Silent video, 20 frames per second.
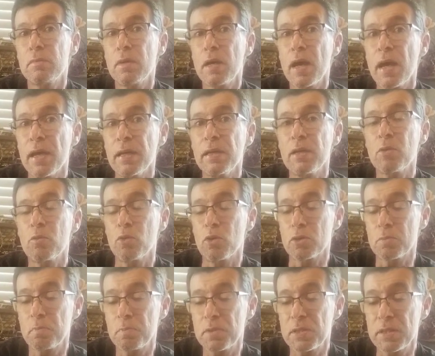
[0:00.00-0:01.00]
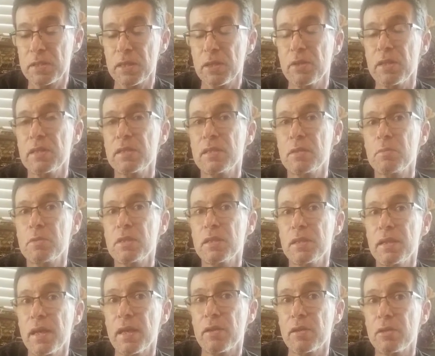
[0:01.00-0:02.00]
and it will series them
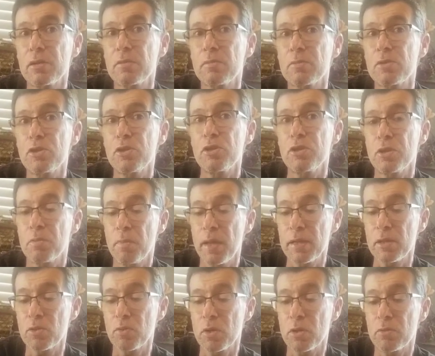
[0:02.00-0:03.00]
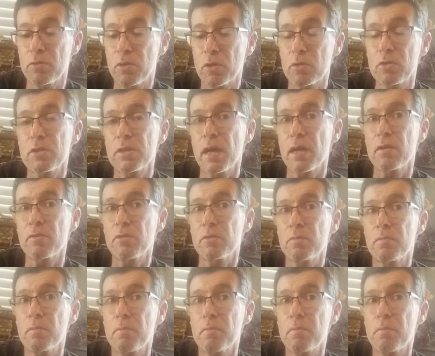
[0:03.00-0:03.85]
together so you can make 12 volts out of them.